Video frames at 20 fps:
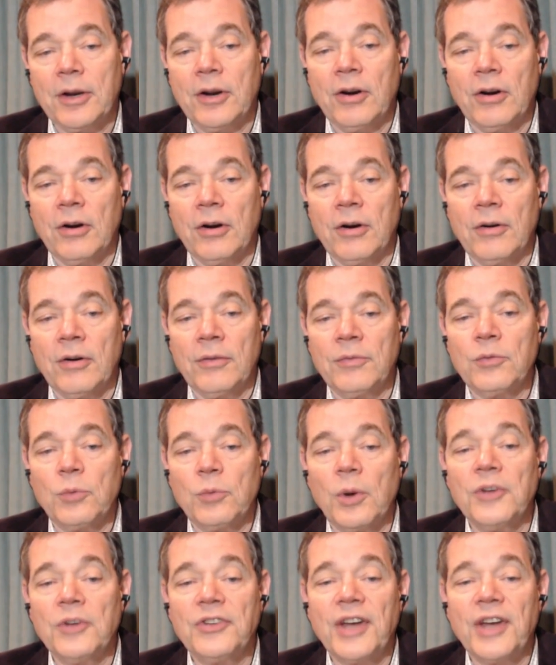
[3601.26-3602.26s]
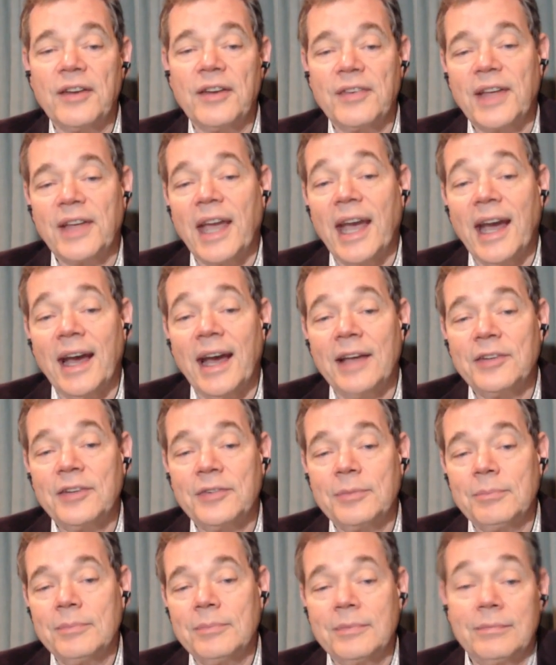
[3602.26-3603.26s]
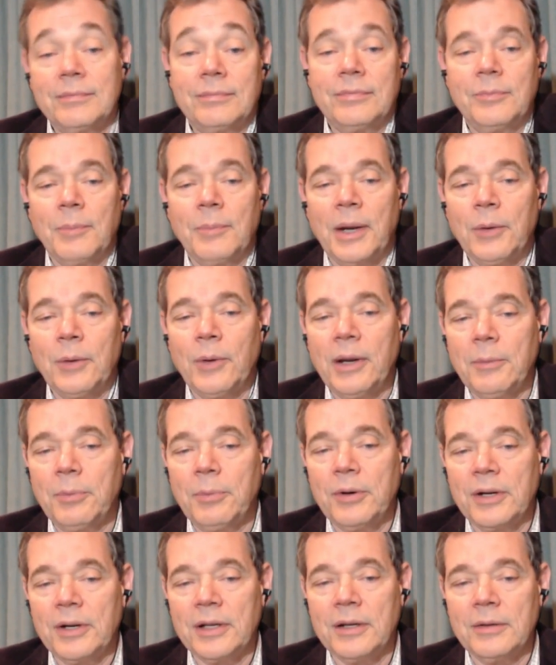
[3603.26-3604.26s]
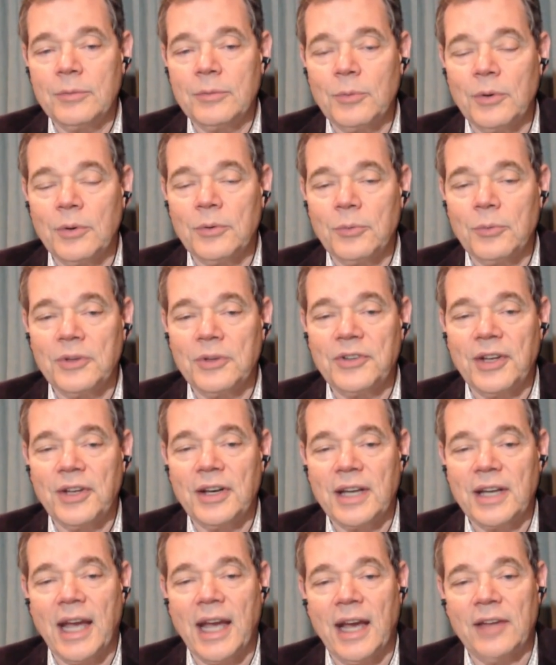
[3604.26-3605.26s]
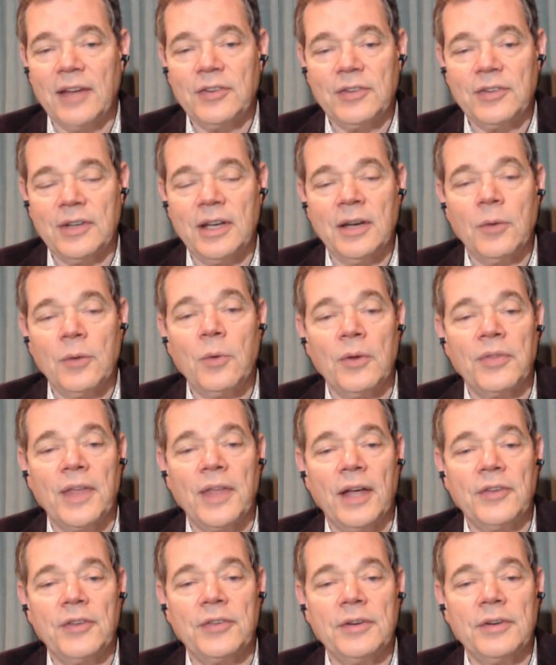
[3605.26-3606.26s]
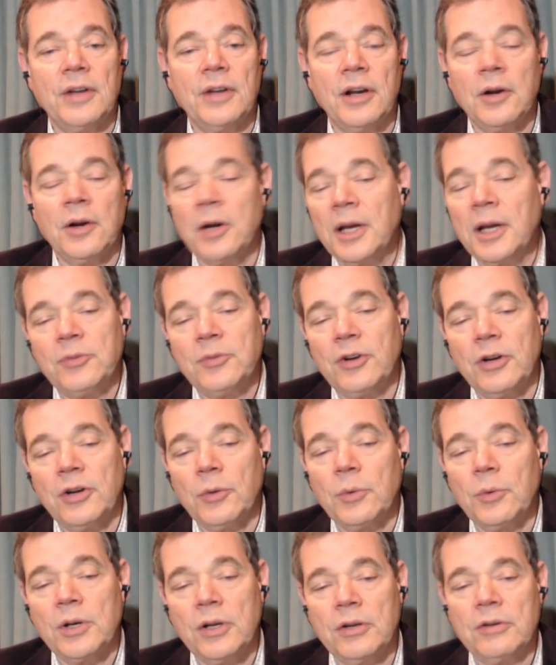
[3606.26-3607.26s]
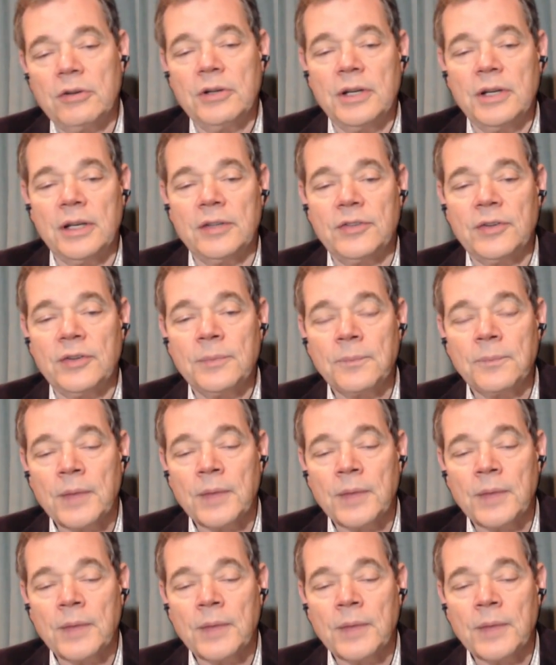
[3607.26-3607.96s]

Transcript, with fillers: curve runs out of gas. My way of putting it, runs out of gas at 1,000, or I'm sorry, 100 nits.